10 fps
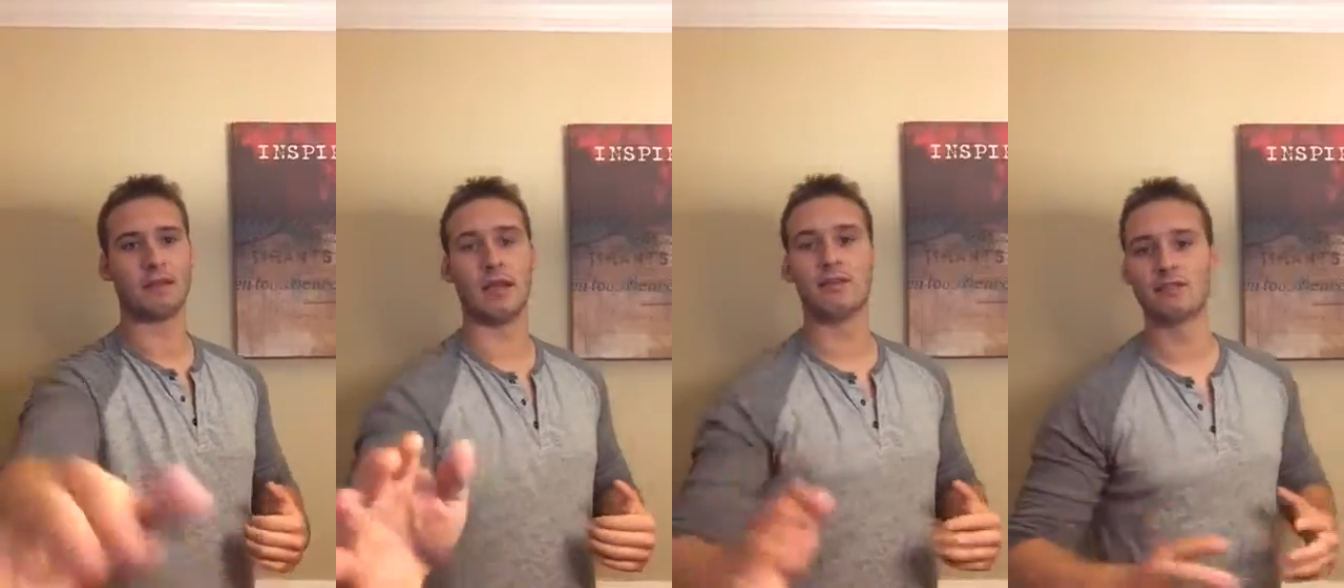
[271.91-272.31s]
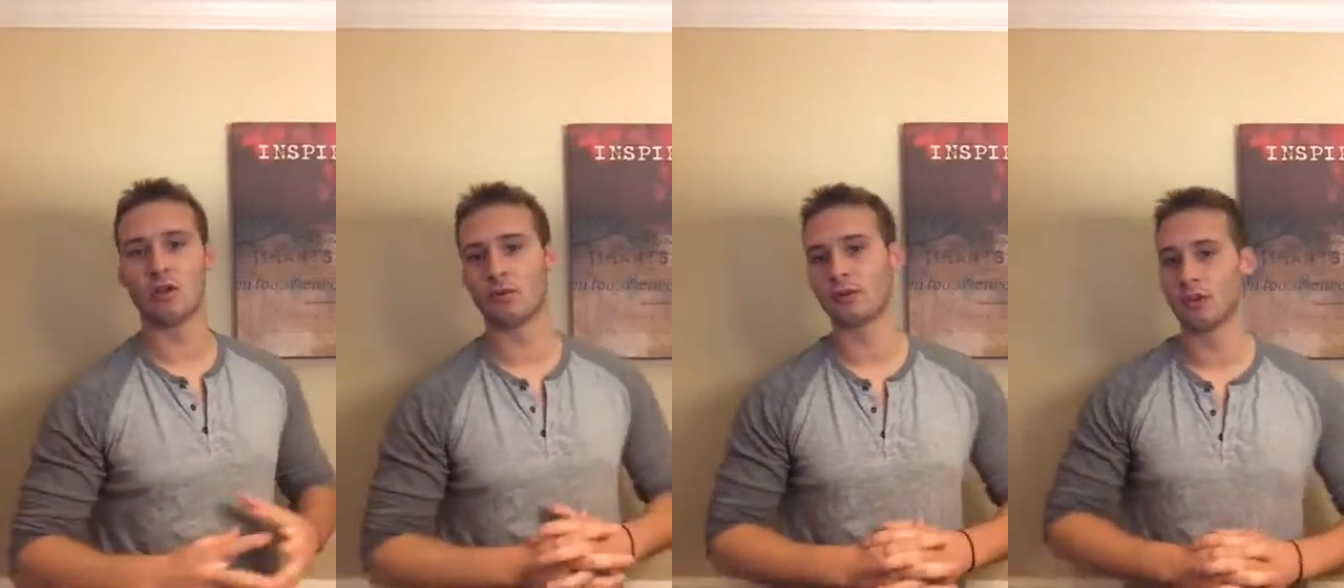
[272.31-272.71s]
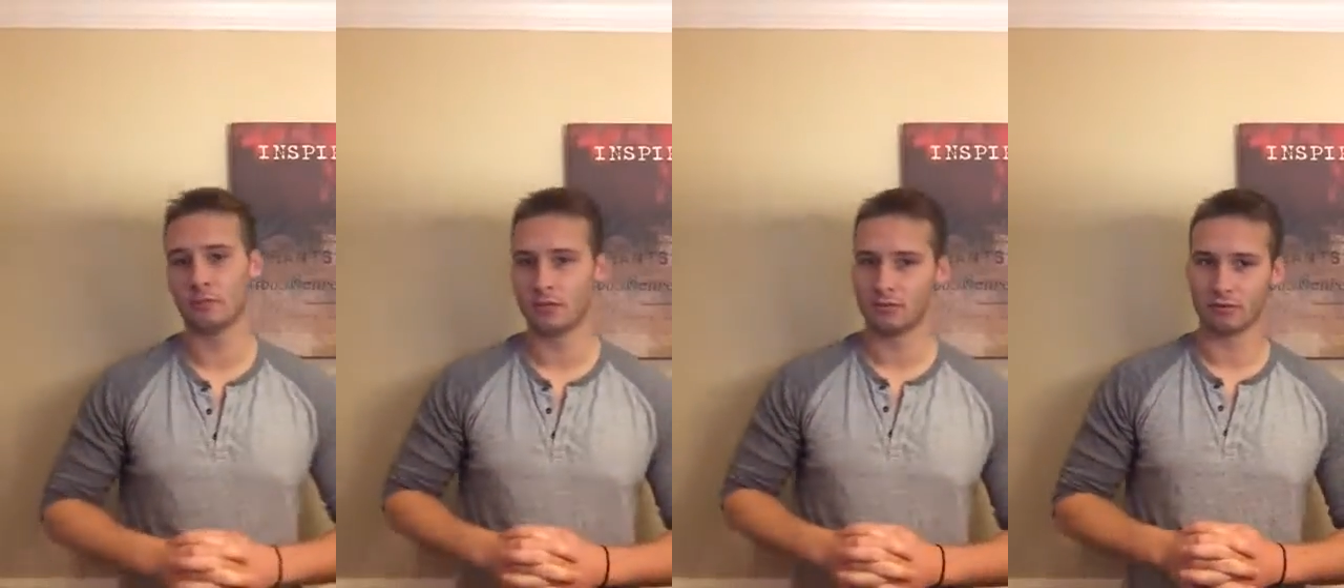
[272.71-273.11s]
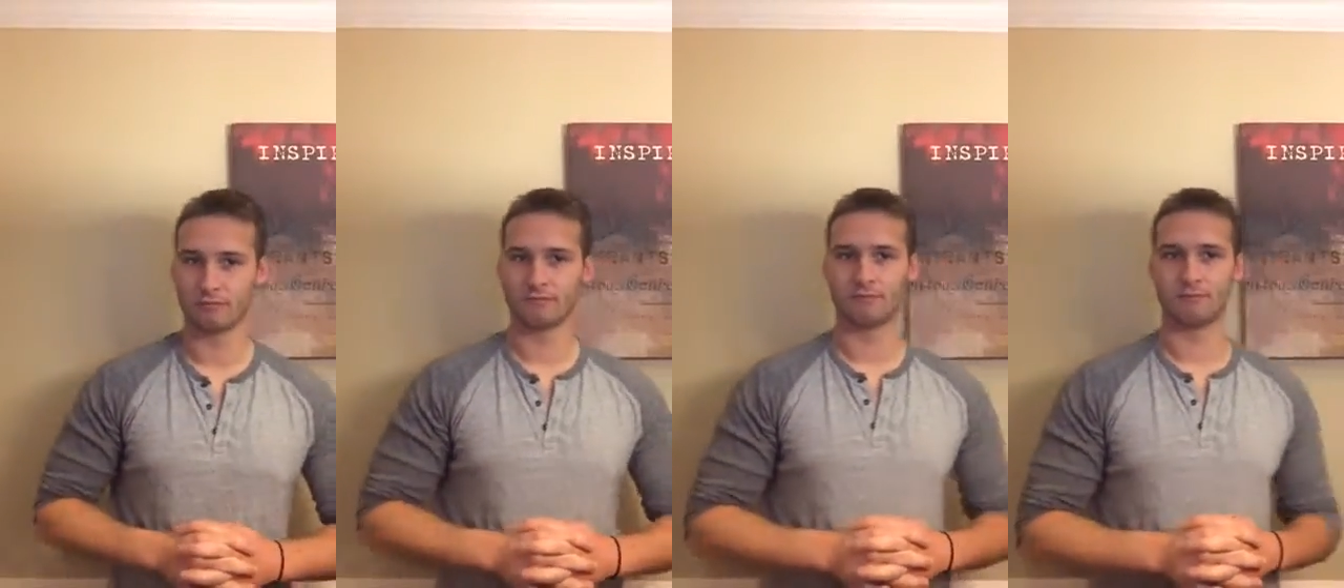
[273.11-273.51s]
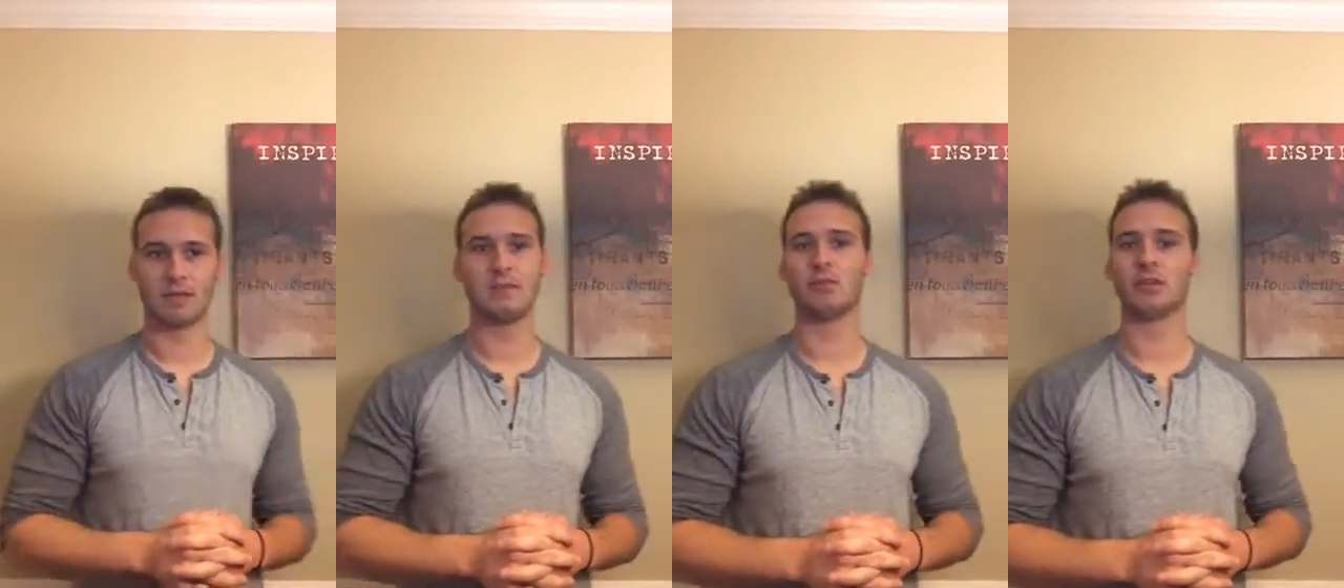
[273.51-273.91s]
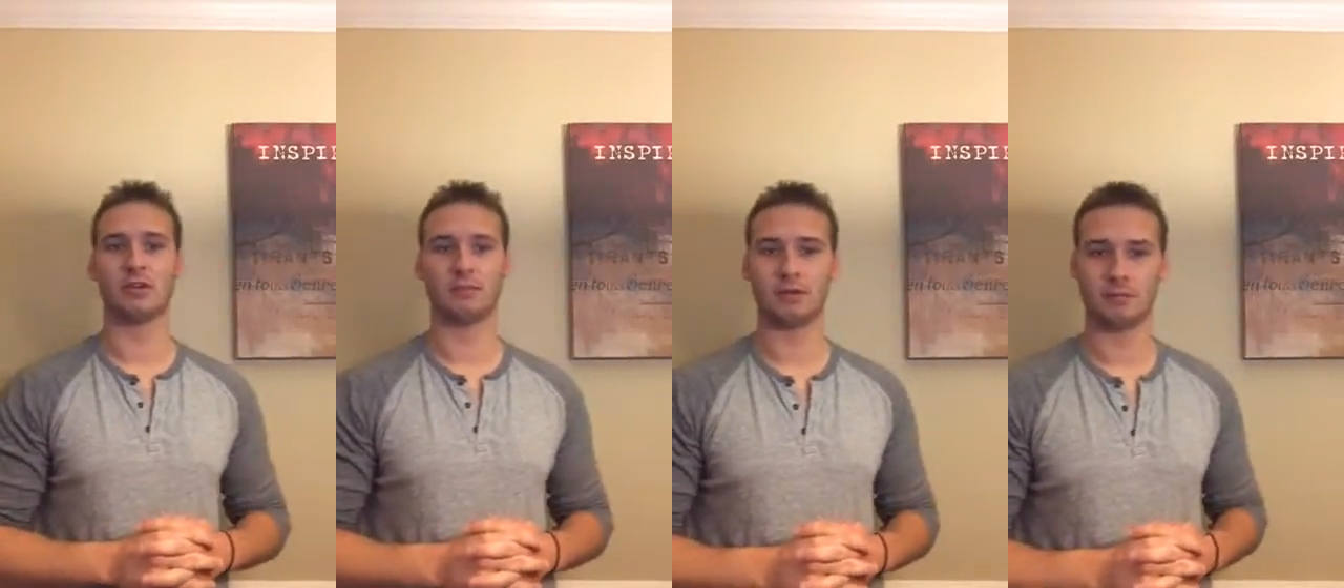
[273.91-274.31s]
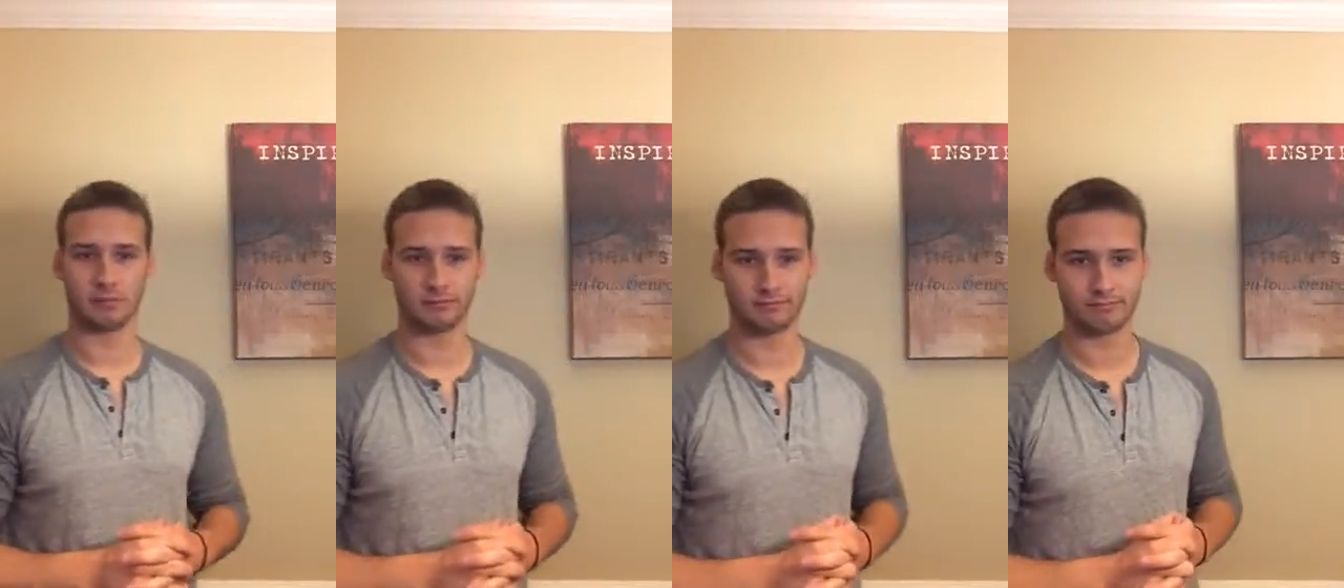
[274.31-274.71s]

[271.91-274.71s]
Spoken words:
Guns don't kill people. People kill people.